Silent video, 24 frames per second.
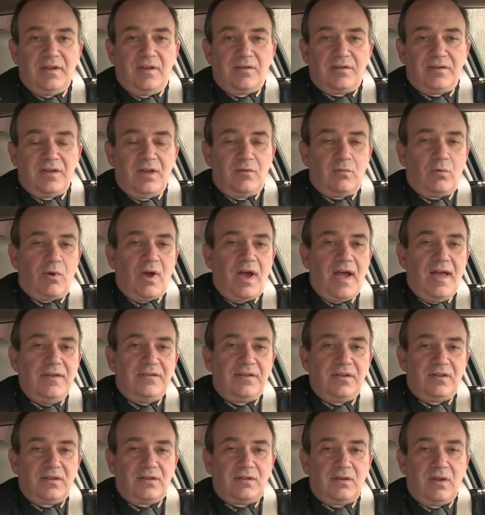Now,
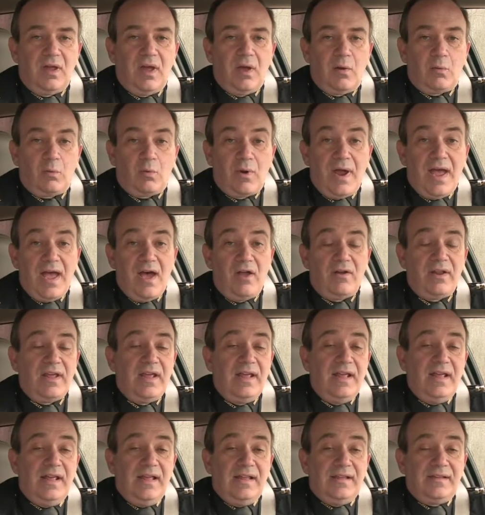sunrise is around
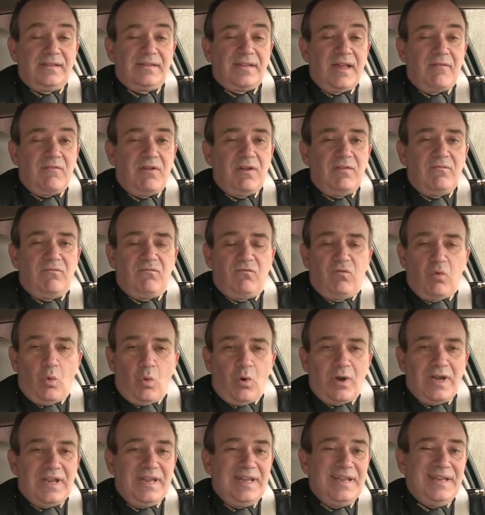
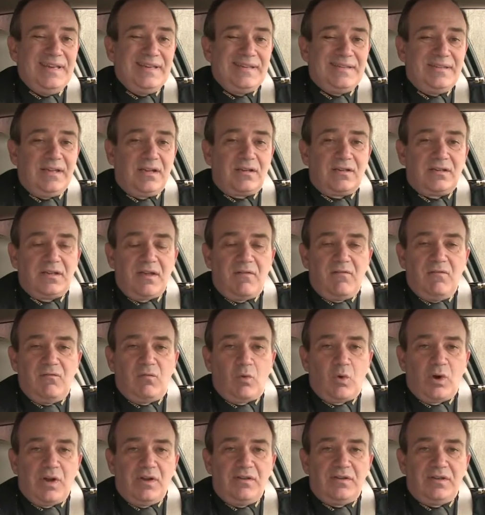7:46,
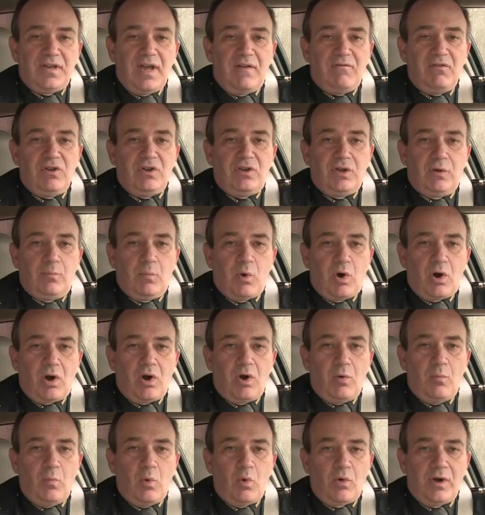7:47
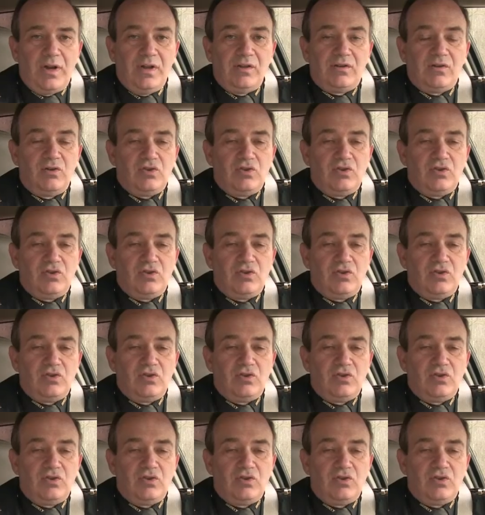tomorrow morning.